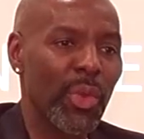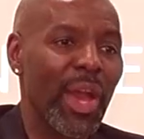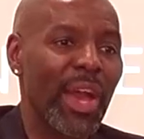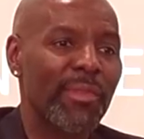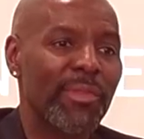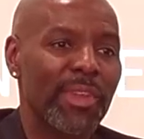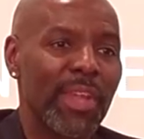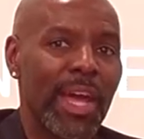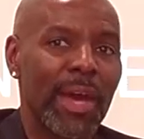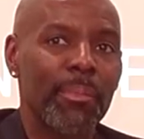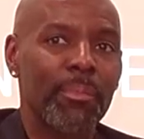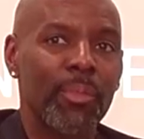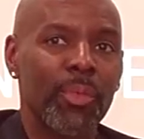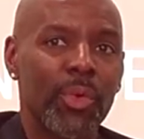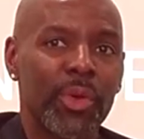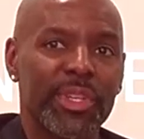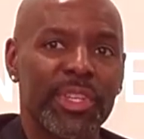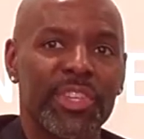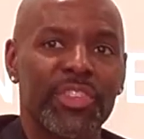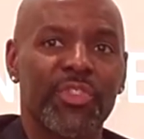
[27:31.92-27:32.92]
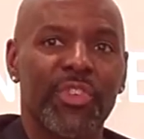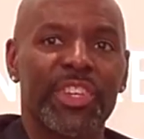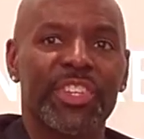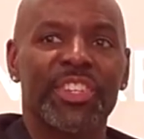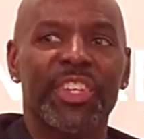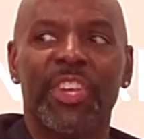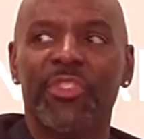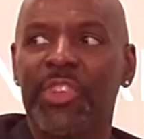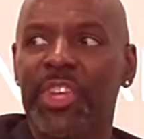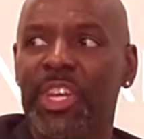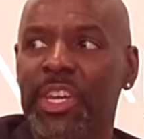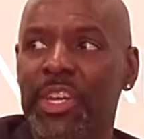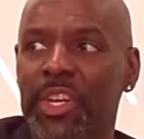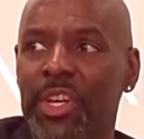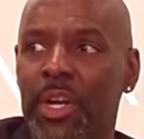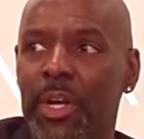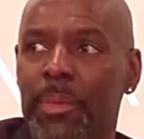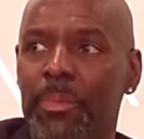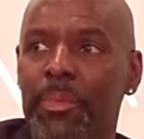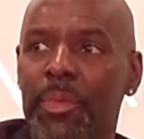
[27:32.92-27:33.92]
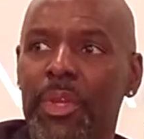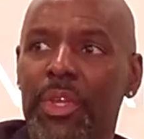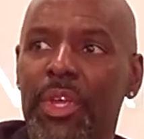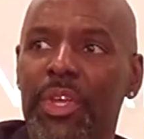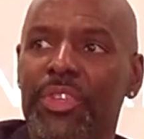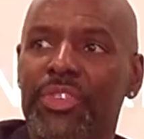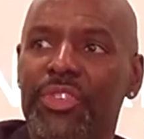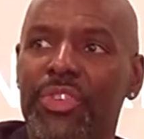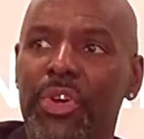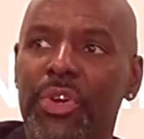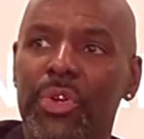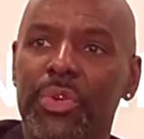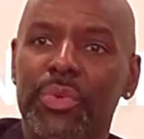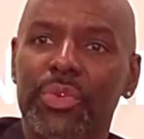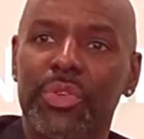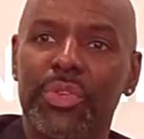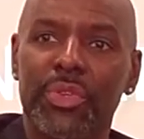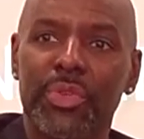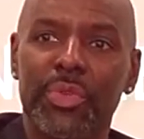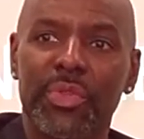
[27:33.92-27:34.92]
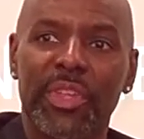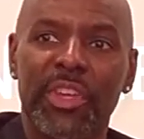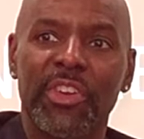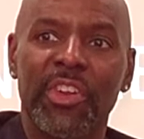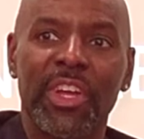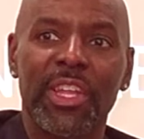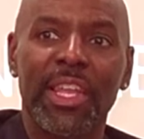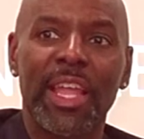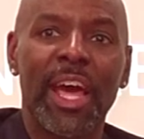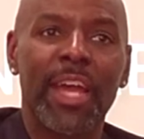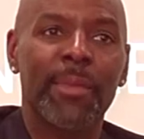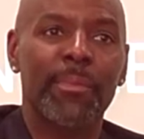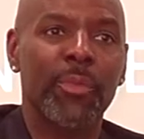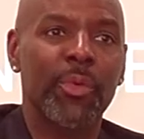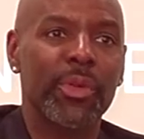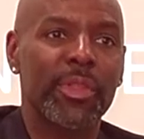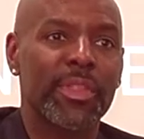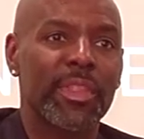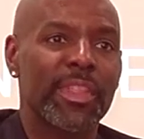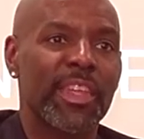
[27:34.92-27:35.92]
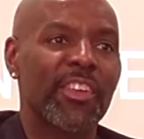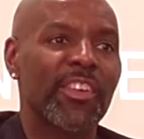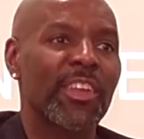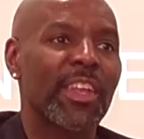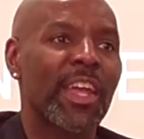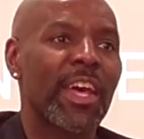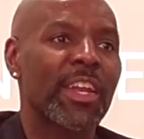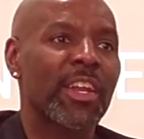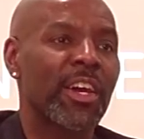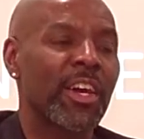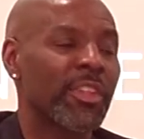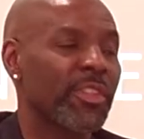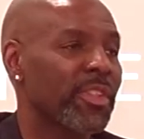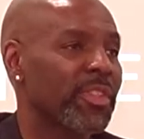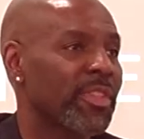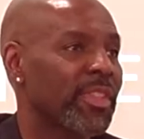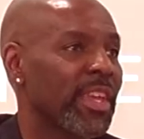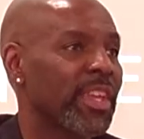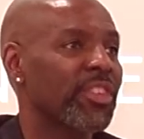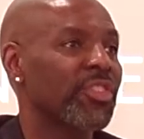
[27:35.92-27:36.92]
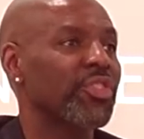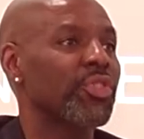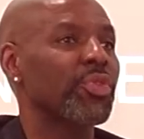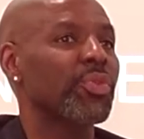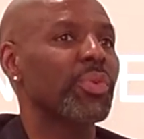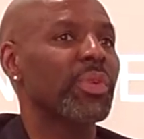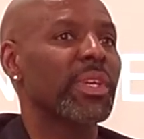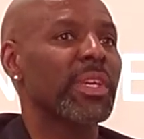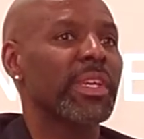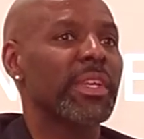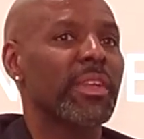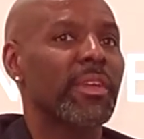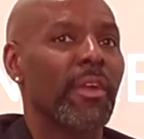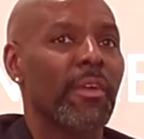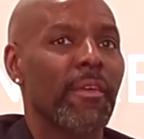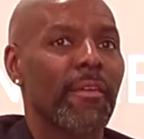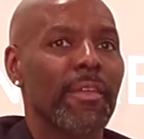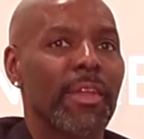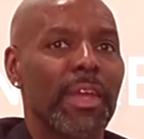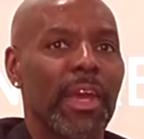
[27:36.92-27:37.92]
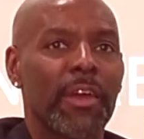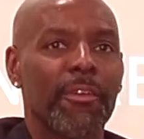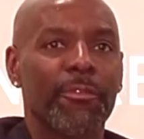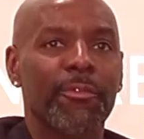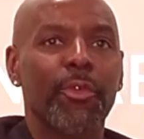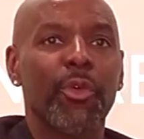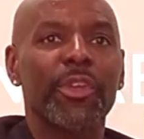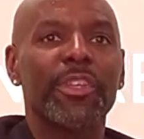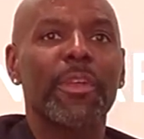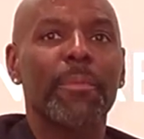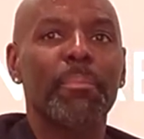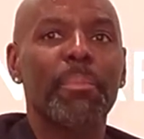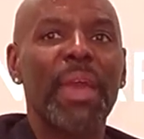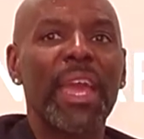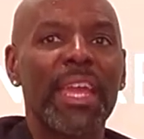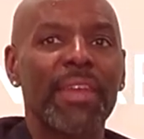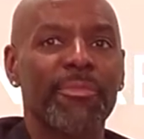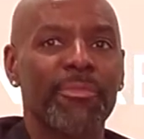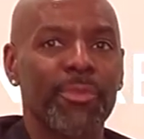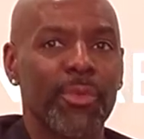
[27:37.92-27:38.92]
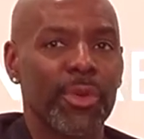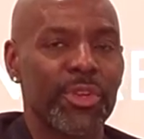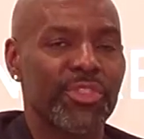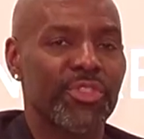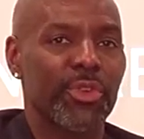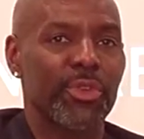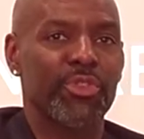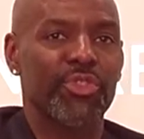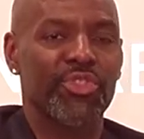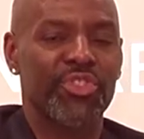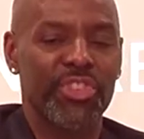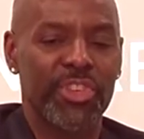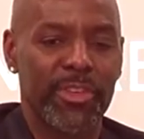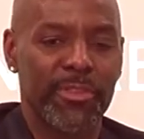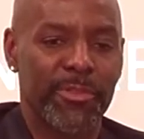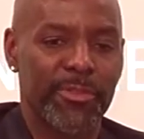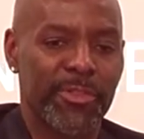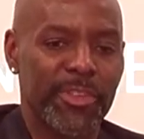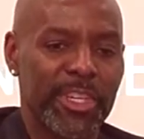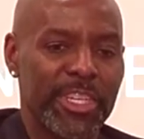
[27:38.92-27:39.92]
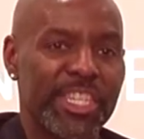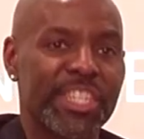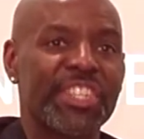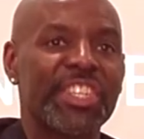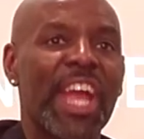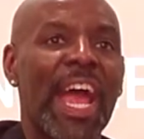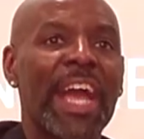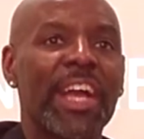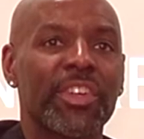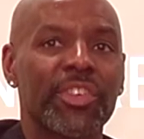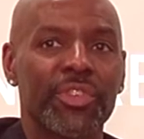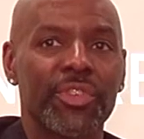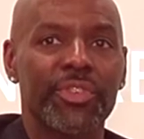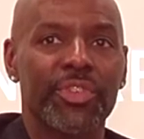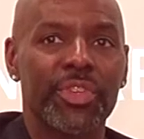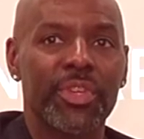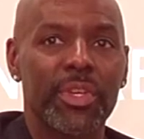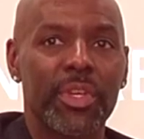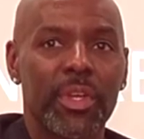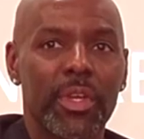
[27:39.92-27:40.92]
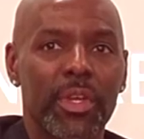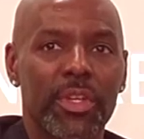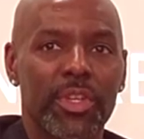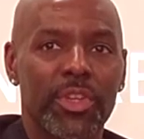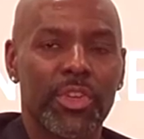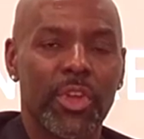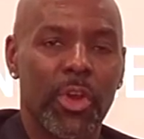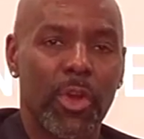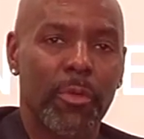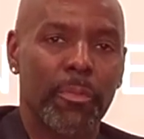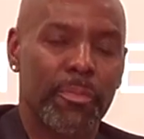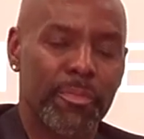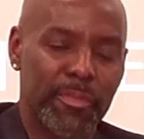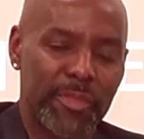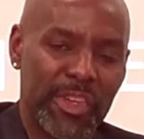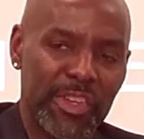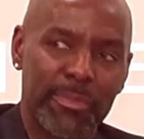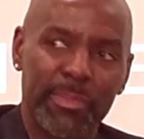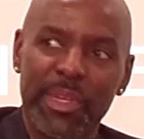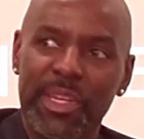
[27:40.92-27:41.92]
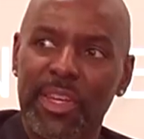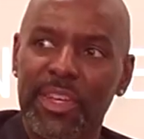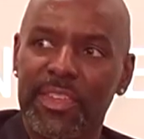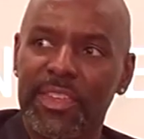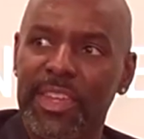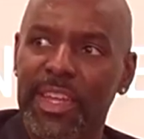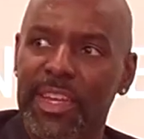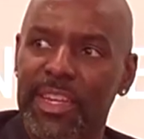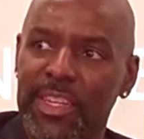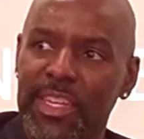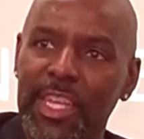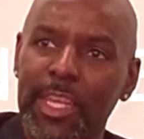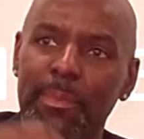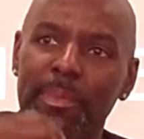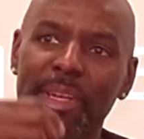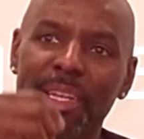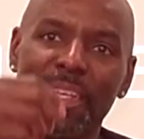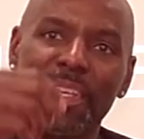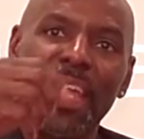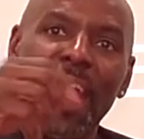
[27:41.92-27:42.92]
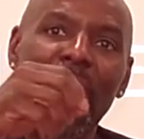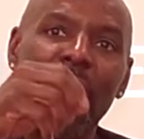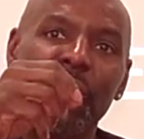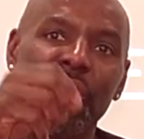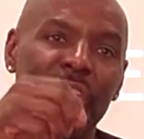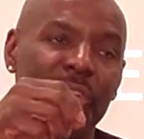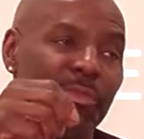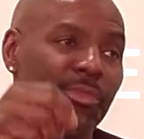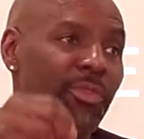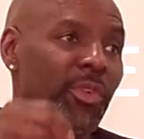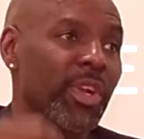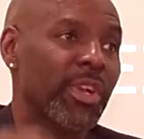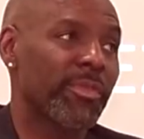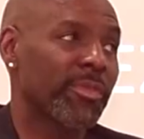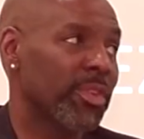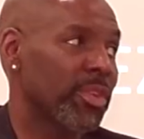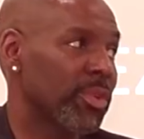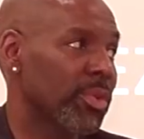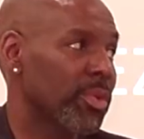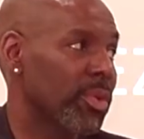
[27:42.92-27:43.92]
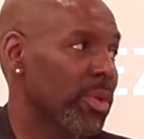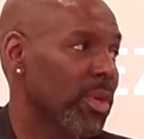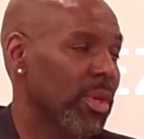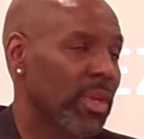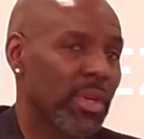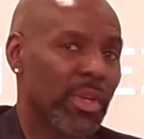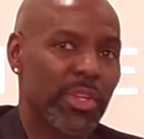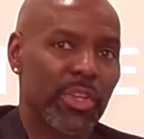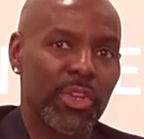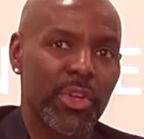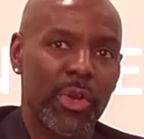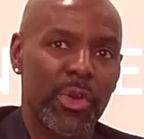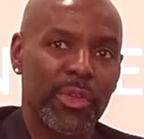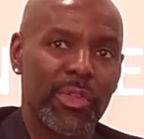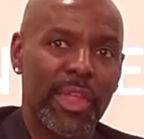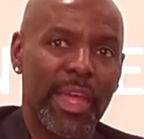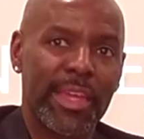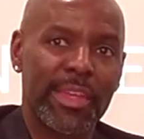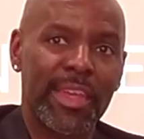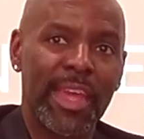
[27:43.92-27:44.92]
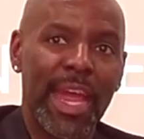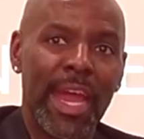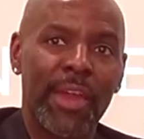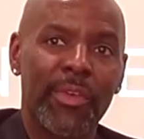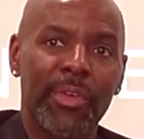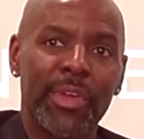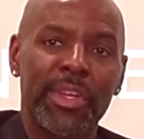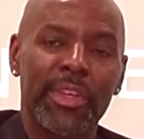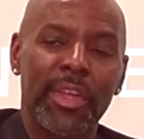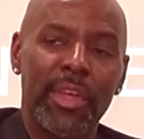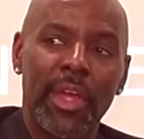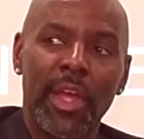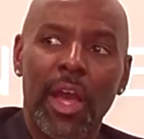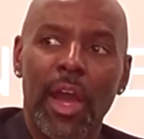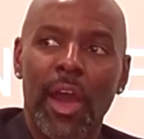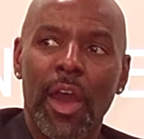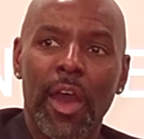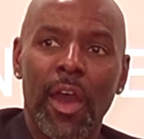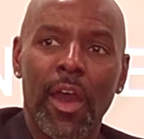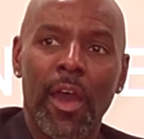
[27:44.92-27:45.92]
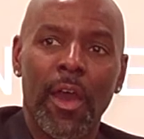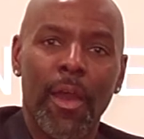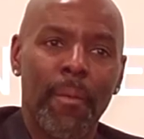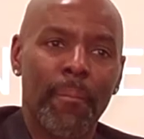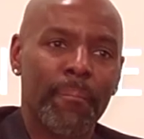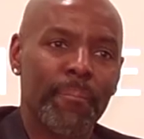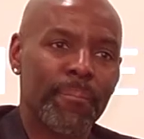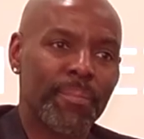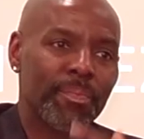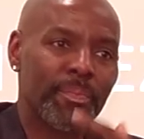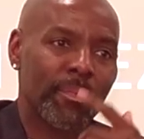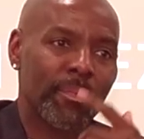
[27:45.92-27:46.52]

have a lot more discretionary income, so there are a lot of other things you could afford to pay for, so you shouldn't feel shackled, you know, just because they're keeping a carrot in front of you, you know, that carrot. I